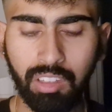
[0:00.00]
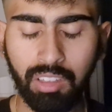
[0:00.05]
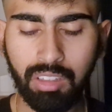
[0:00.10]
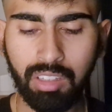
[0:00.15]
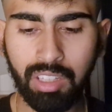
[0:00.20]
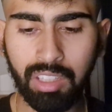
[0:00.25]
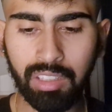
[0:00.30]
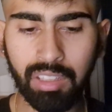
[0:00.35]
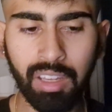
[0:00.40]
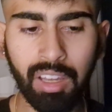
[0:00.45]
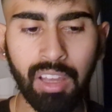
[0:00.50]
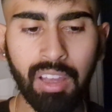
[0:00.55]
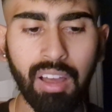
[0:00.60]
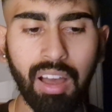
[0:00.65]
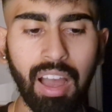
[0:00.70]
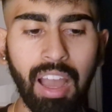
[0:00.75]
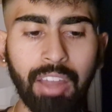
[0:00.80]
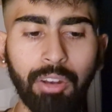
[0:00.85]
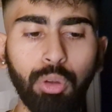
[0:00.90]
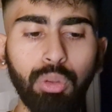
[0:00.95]
And
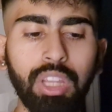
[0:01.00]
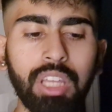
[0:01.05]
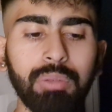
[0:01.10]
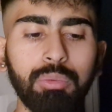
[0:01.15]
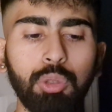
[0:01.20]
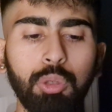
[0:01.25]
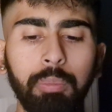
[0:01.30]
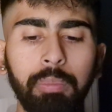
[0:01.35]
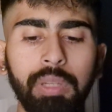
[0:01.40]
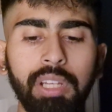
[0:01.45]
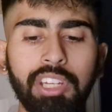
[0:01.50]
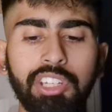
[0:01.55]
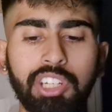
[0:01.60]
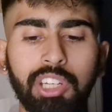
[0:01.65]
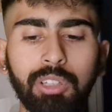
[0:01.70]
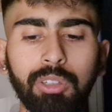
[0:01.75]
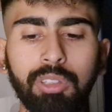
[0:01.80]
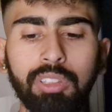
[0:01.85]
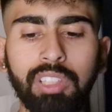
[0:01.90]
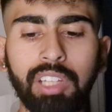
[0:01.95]
I know they will play
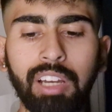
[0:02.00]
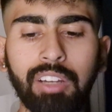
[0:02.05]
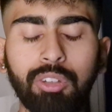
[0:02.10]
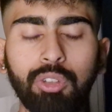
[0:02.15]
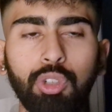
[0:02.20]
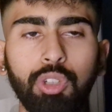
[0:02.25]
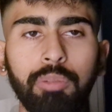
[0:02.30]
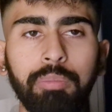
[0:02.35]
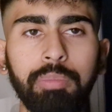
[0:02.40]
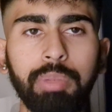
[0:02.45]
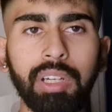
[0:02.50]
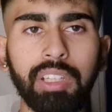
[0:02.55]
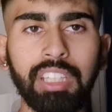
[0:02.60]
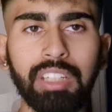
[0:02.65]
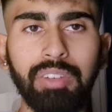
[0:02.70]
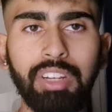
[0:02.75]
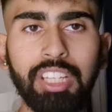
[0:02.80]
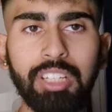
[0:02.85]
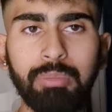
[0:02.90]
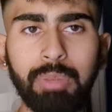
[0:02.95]
Shardul Thakur, but the
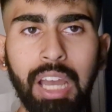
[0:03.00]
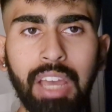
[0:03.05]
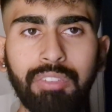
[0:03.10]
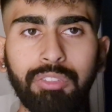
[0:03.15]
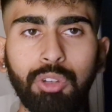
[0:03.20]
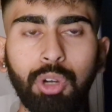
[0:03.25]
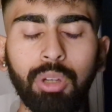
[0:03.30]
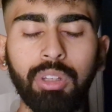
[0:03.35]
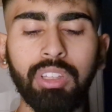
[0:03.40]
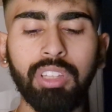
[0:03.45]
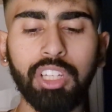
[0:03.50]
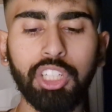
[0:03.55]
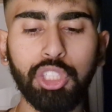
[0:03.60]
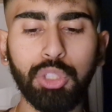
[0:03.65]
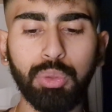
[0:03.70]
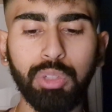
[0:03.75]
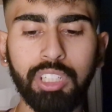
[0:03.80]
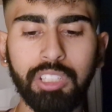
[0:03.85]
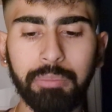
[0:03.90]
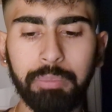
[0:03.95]
reason why I've gone with
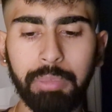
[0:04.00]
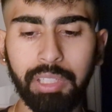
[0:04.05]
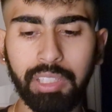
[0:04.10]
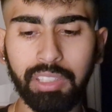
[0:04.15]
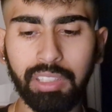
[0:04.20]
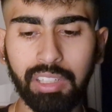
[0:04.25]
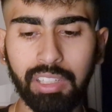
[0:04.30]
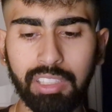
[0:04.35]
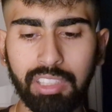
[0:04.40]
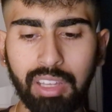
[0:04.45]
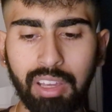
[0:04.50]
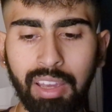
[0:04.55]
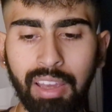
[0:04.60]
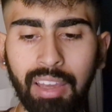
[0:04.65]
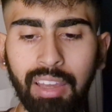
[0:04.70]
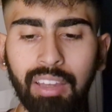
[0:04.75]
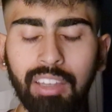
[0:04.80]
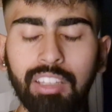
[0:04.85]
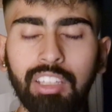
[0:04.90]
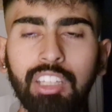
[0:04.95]
Ashwin is because
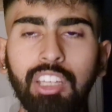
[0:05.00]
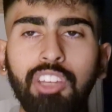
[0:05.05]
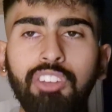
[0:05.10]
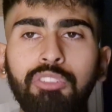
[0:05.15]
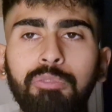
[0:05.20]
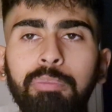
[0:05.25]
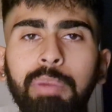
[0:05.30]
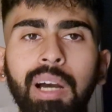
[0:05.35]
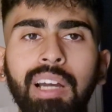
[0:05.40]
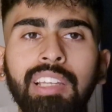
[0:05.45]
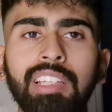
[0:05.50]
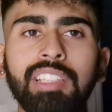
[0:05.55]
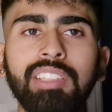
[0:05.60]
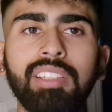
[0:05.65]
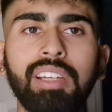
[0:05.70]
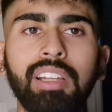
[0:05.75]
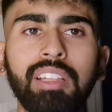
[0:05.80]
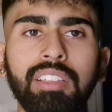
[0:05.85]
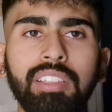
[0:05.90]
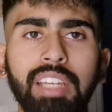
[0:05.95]
if
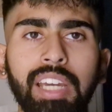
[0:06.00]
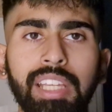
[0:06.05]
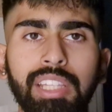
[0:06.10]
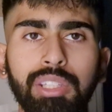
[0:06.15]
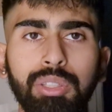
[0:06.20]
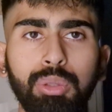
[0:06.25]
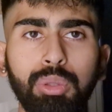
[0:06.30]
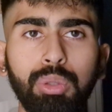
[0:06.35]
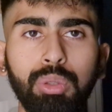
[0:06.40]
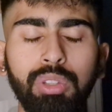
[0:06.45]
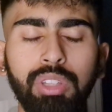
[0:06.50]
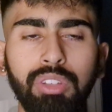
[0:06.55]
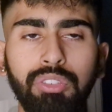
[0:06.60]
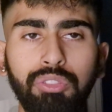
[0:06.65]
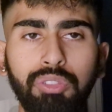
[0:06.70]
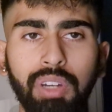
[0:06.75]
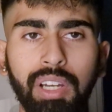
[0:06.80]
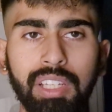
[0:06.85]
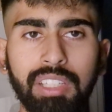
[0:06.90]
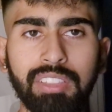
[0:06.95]
Pakistan get through the
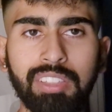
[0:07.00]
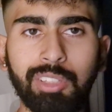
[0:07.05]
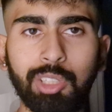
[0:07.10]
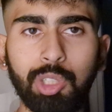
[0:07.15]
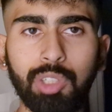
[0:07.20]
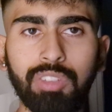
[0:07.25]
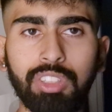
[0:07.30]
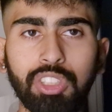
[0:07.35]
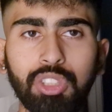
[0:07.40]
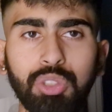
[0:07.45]
first 10 overs